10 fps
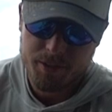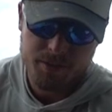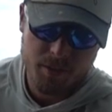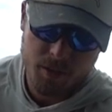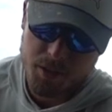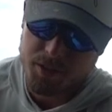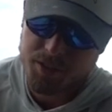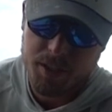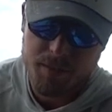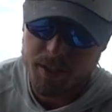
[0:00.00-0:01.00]
These are the Lunkers
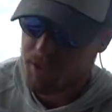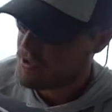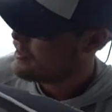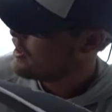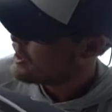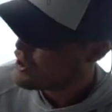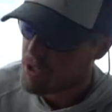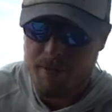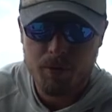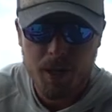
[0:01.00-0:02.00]
T V edition
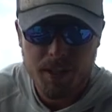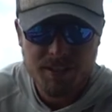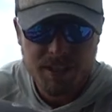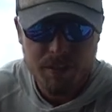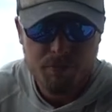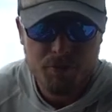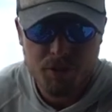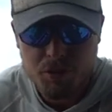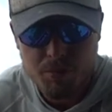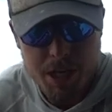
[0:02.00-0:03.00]
travel rods, seven
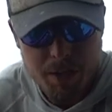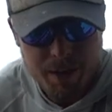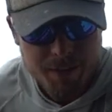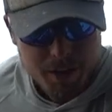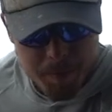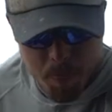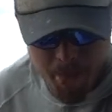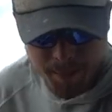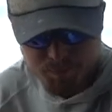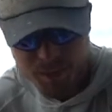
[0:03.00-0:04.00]
foot two medium heavy.
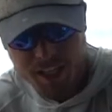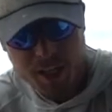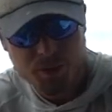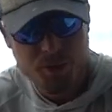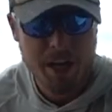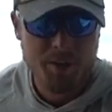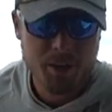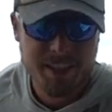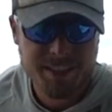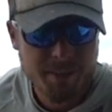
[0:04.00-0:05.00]
They come with a travel
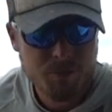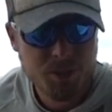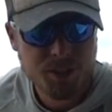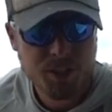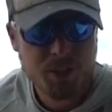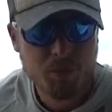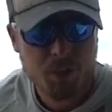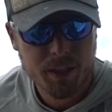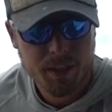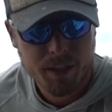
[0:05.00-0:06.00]
case. Every single
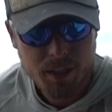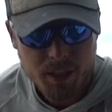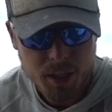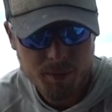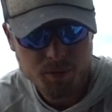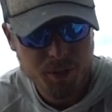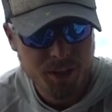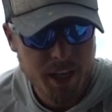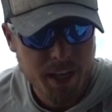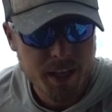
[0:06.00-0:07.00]
one comes
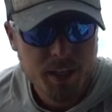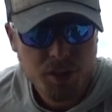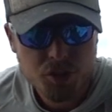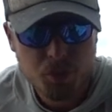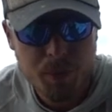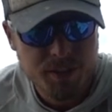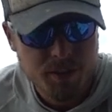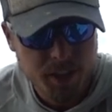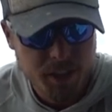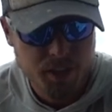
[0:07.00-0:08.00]
with a sweet
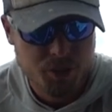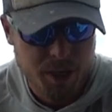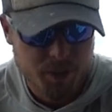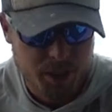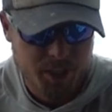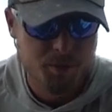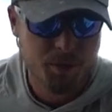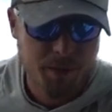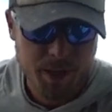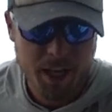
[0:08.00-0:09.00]
succulent travel case
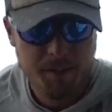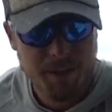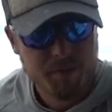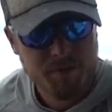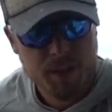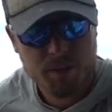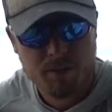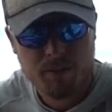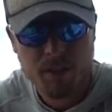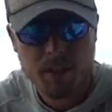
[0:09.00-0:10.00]
with my name and
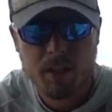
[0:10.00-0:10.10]
favorites